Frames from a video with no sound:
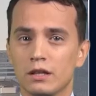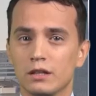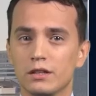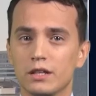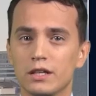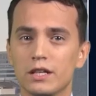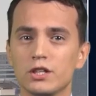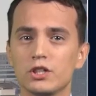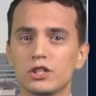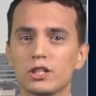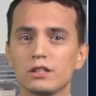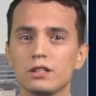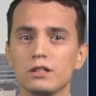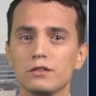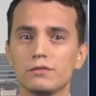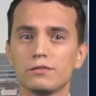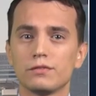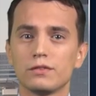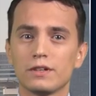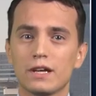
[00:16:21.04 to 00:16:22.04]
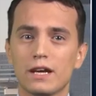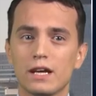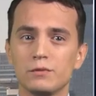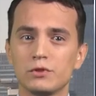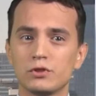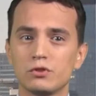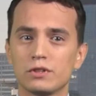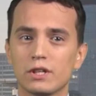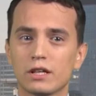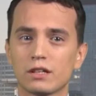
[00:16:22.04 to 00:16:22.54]
The initiative aims
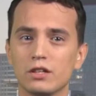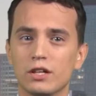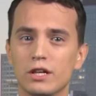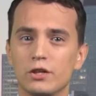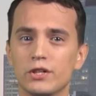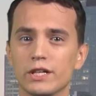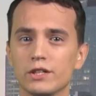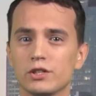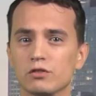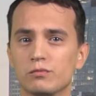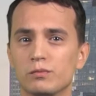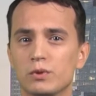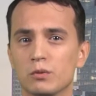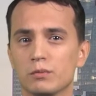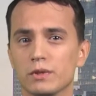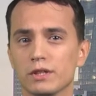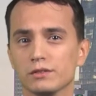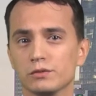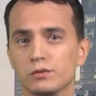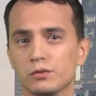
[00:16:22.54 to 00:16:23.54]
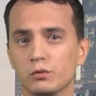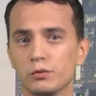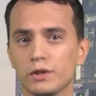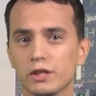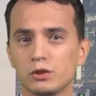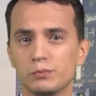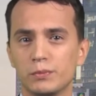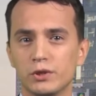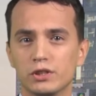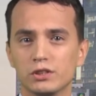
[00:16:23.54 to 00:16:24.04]
to tackle a range of problems we
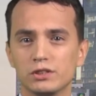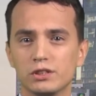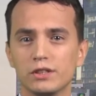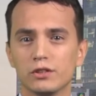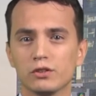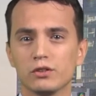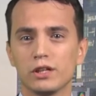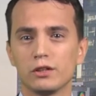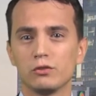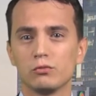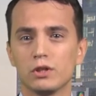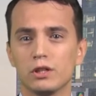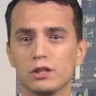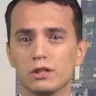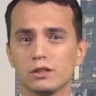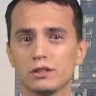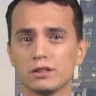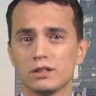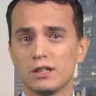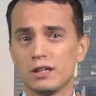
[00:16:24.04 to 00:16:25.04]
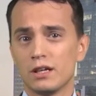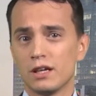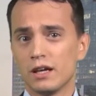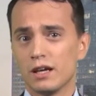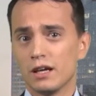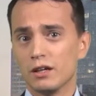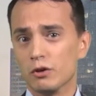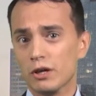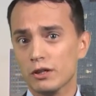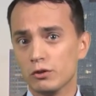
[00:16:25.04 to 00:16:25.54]
experience in the online world,
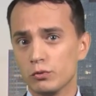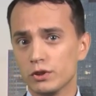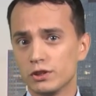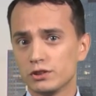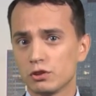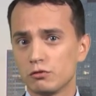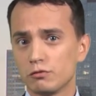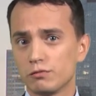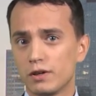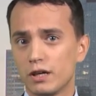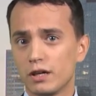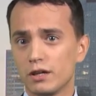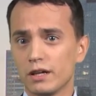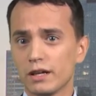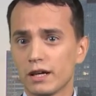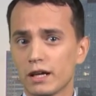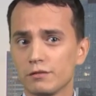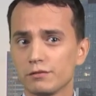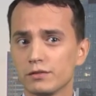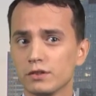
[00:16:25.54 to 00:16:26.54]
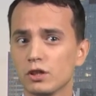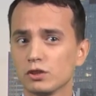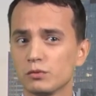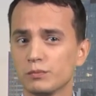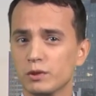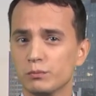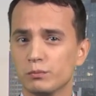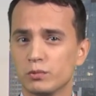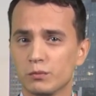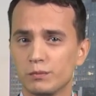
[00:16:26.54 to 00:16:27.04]
and which so far have not
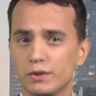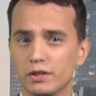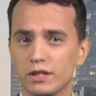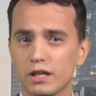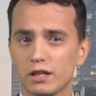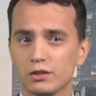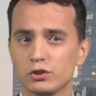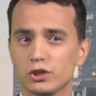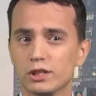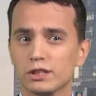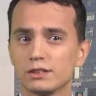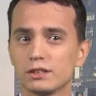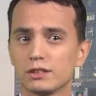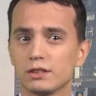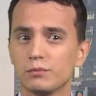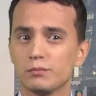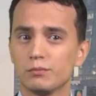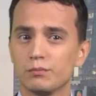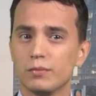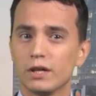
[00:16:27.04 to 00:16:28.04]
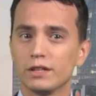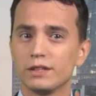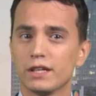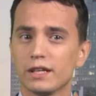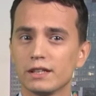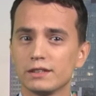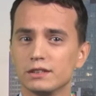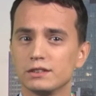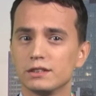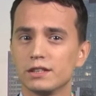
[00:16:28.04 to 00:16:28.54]
been properly addressed by the
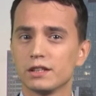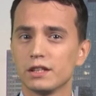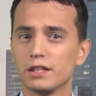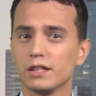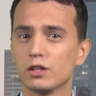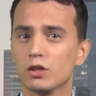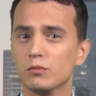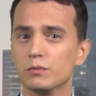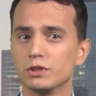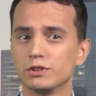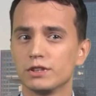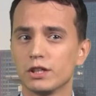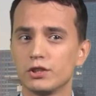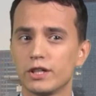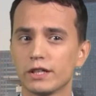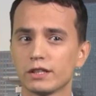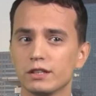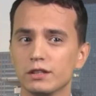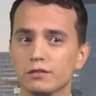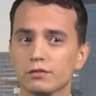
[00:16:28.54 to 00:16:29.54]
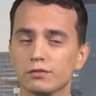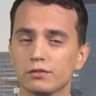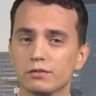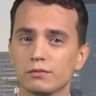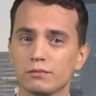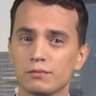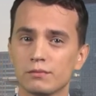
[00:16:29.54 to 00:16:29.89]
existing e-commerce directive.